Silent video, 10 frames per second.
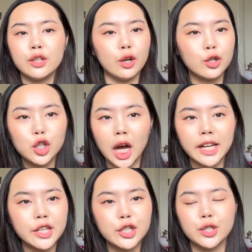tried
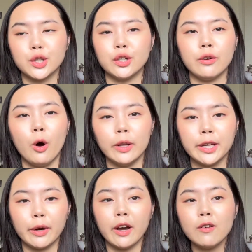and true holy
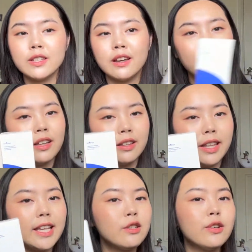grails.
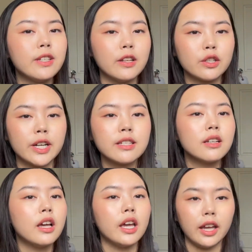These 2 sunscreens,
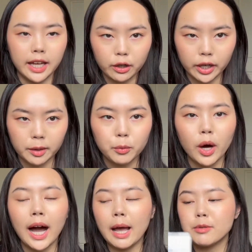incredible.
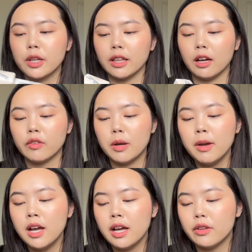I absolutely love them.
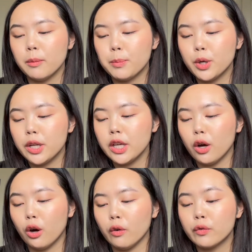The Beauty
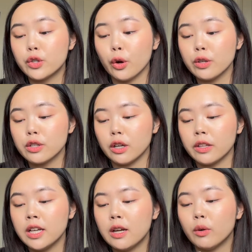of
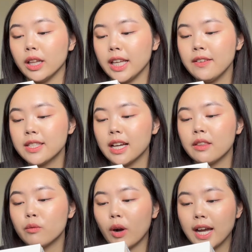Joseon Relief
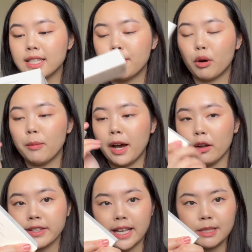Sun Rice and
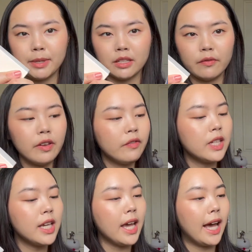Probiotics SPF
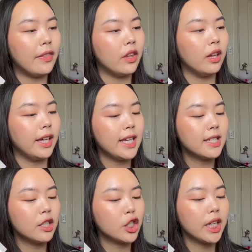50 and the
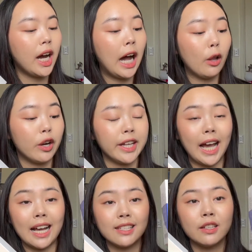Isntree Hyaluronic
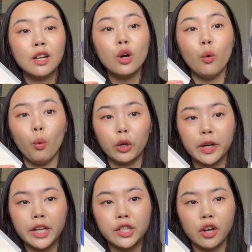Acid
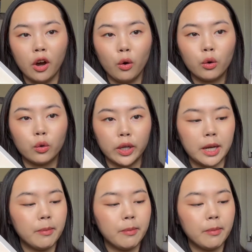Watery Gel Cream.